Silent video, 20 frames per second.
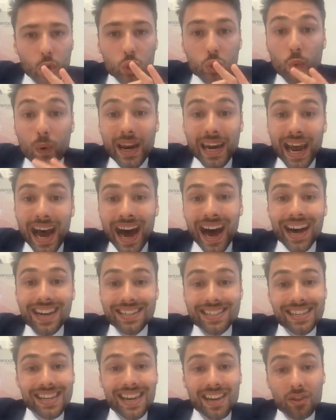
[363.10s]
because we
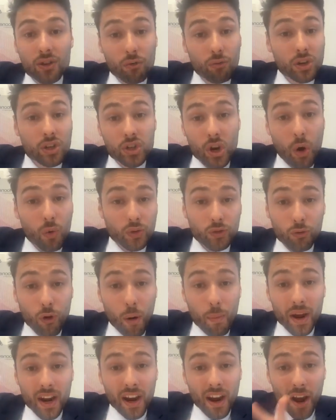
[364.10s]
are seeing the results
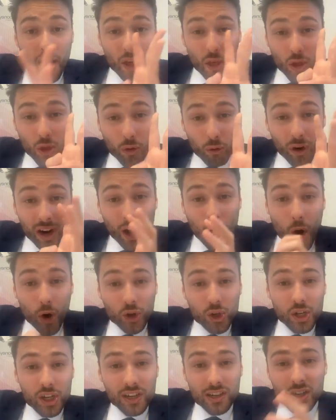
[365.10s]
from it. 3
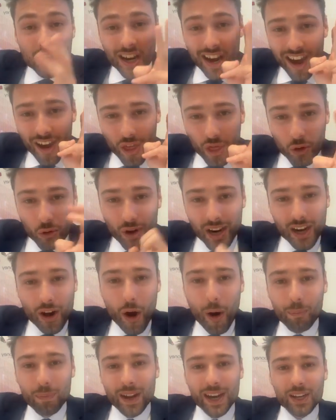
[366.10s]
auctions, 3
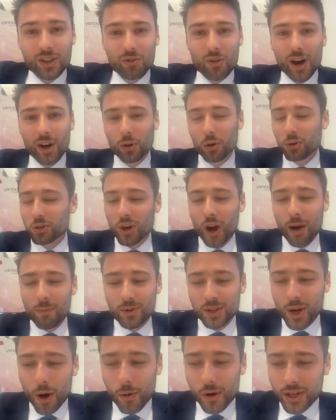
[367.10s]
complex records.
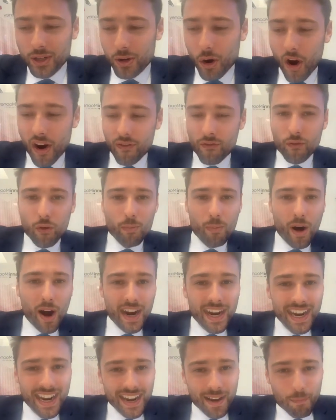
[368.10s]
I'm so excited for
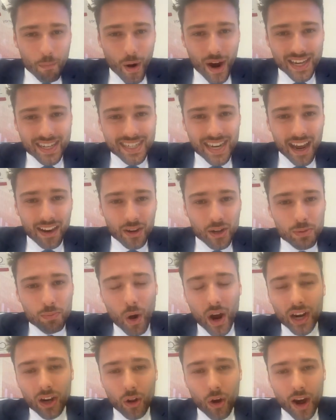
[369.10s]
my
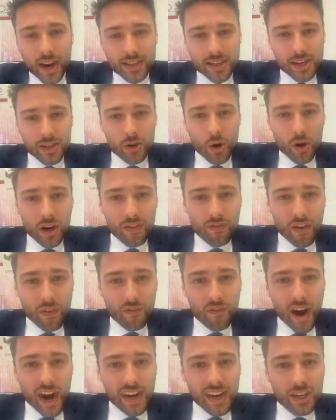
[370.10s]
sellers, my clients. It's not
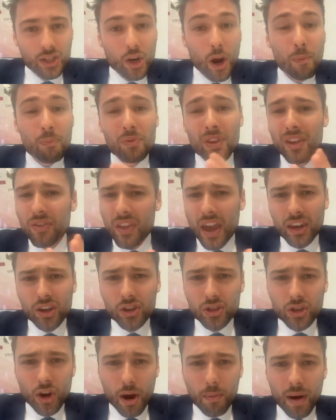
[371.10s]
even funny. So
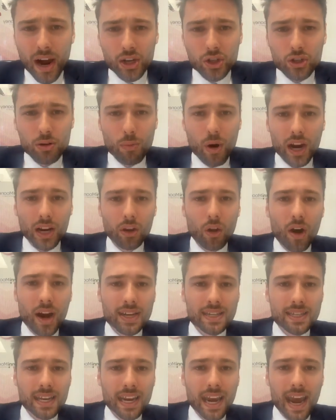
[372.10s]
thank you so much to my
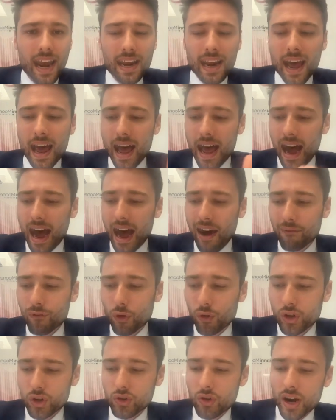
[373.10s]
clients again
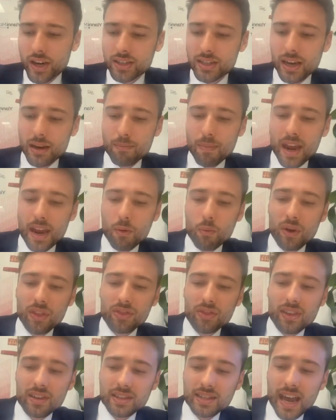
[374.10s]
for entrusting me
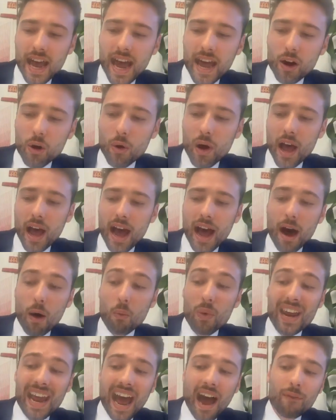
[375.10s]
with the sale.
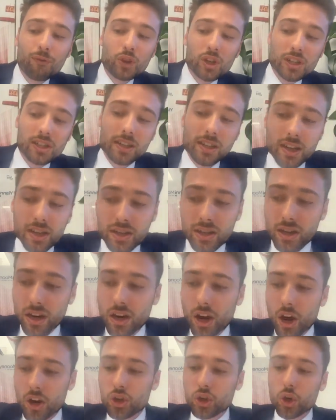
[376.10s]
We have just
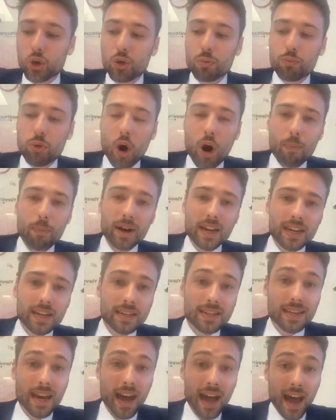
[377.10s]
listed 2
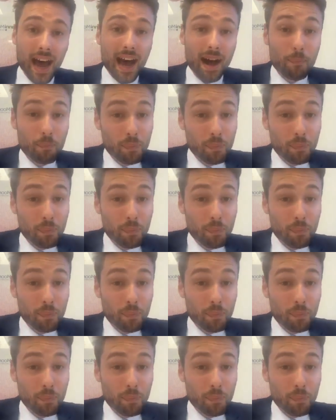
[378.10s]
properties